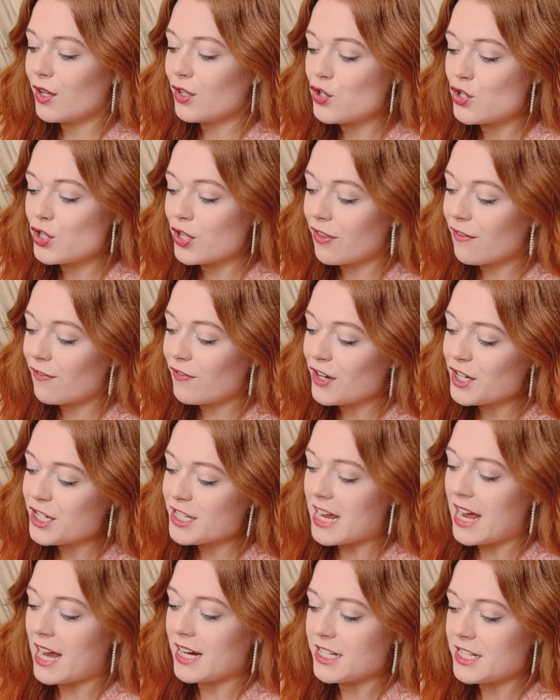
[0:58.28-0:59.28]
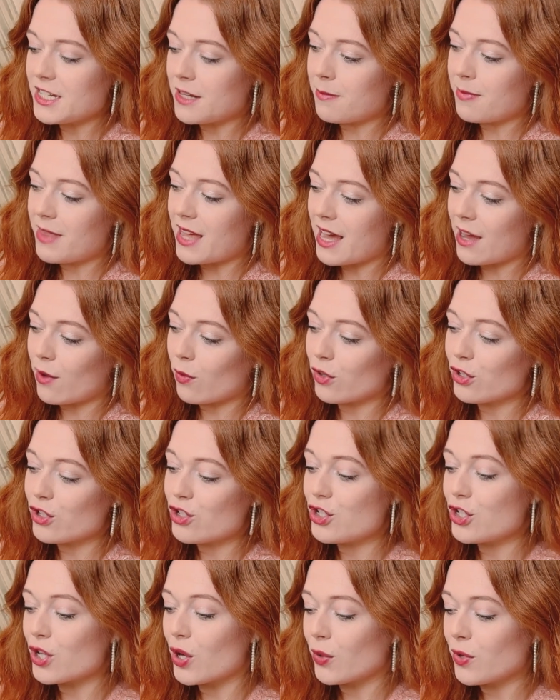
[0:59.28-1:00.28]
so the first item that I want to
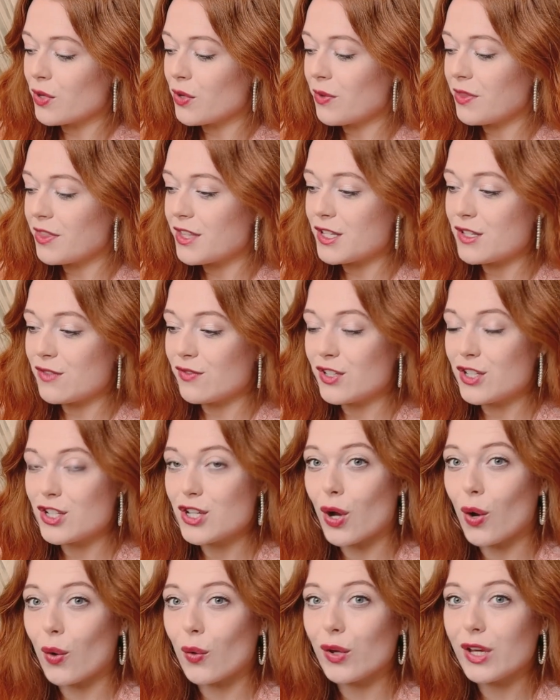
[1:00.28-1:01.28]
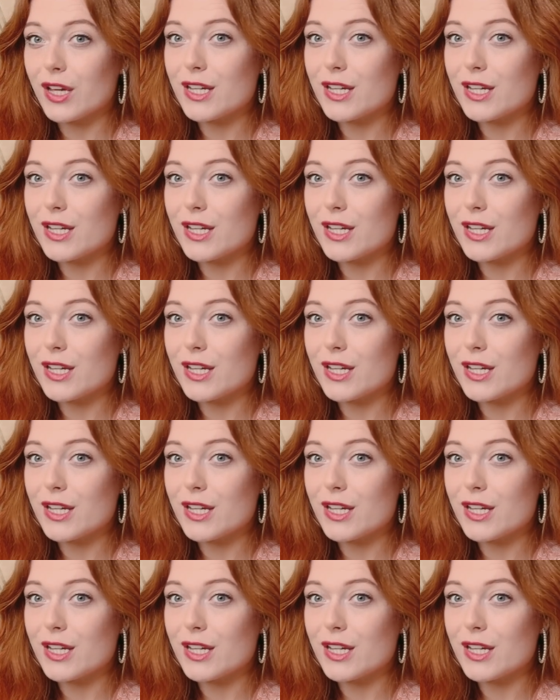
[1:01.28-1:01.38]
show you in this video